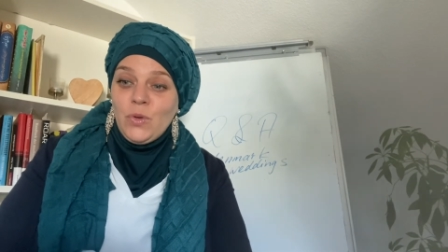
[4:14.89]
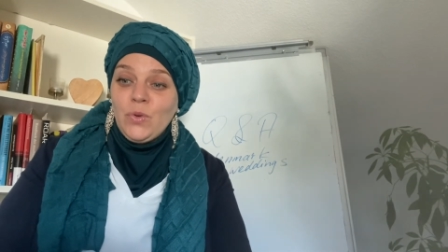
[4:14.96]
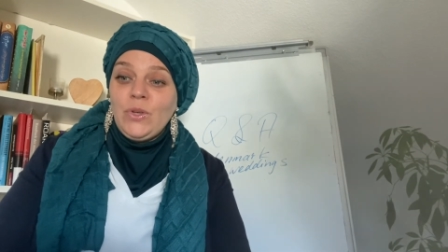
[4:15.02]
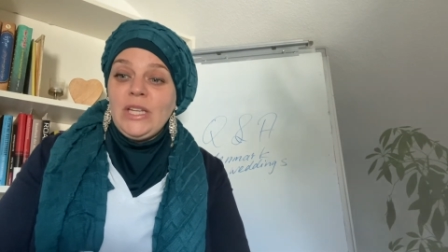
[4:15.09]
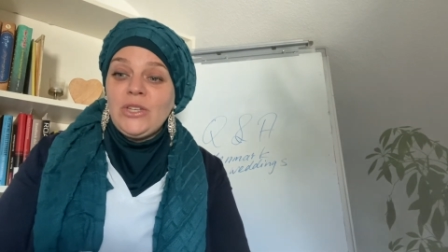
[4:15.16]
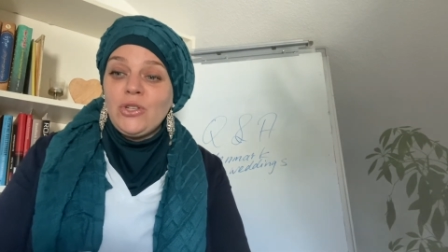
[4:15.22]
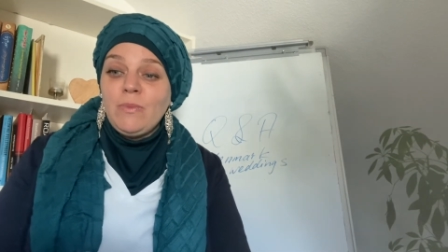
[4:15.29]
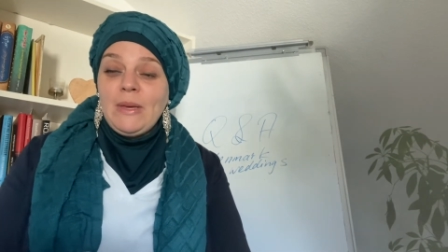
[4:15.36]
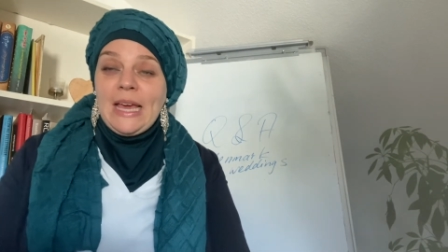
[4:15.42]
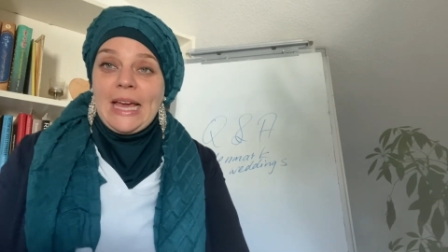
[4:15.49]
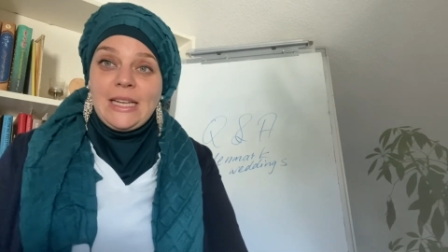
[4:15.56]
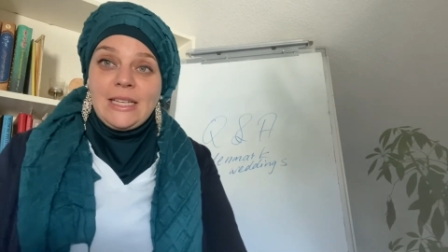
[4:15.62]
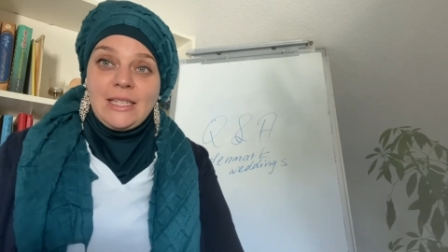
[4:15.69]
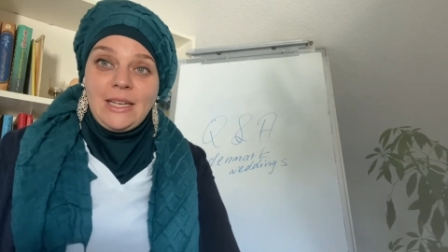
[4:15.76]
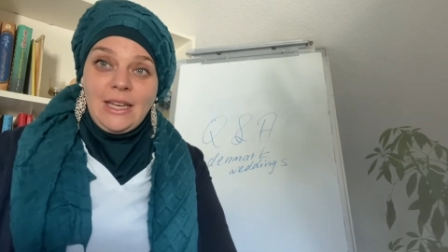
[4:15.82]
You need to be
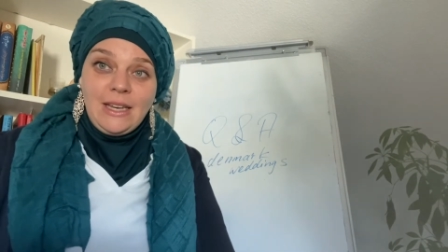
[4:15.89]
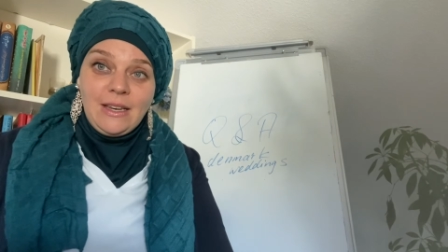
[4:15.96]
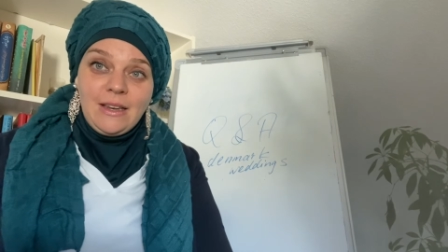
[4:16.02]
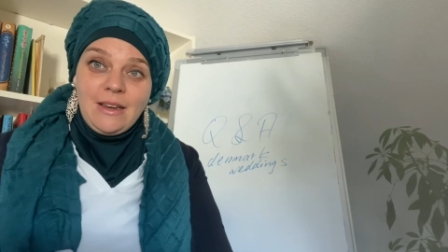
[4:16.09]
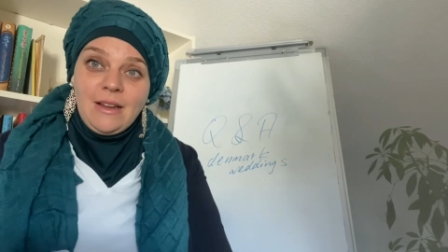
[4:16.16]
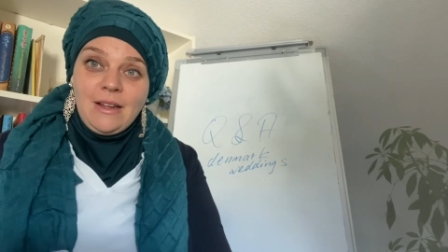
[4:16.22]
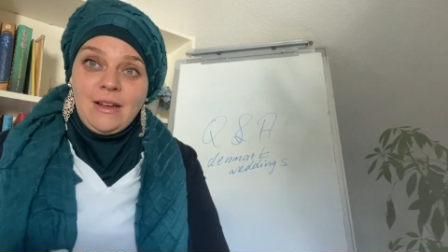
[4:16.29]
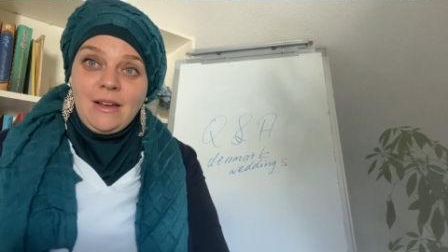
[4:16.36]
18.